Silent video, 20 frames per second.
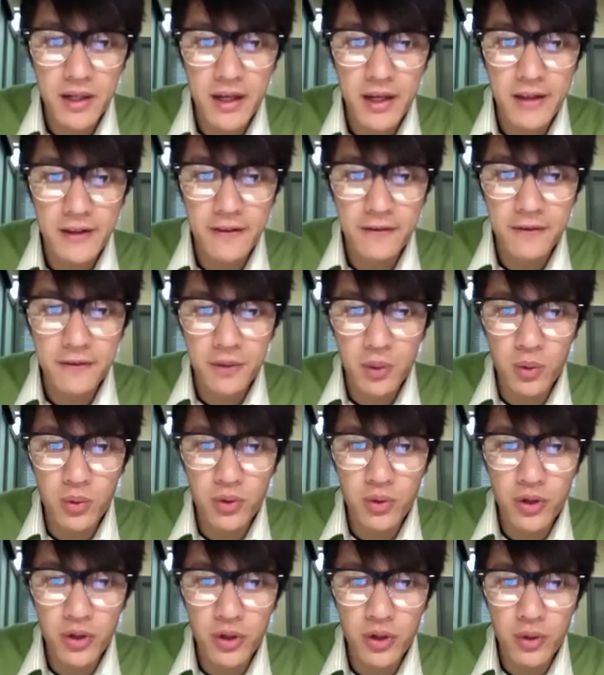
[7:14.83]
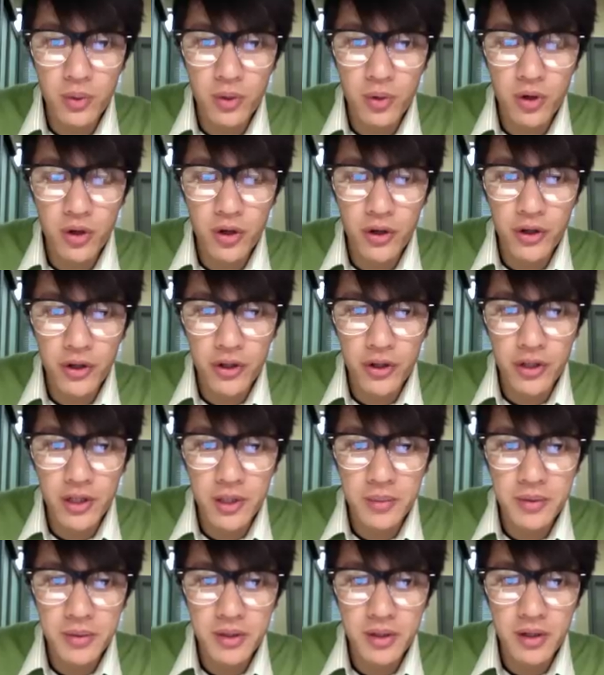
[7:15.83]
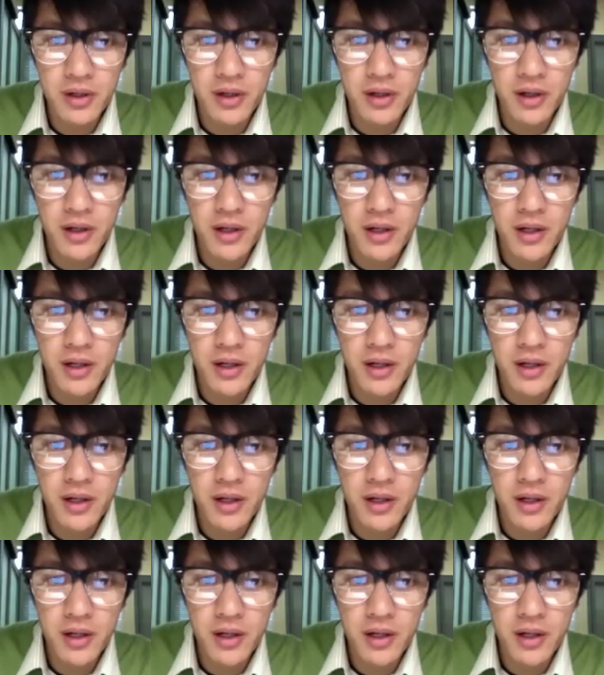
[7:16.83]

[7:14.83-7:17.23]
And the folder where all your clips are,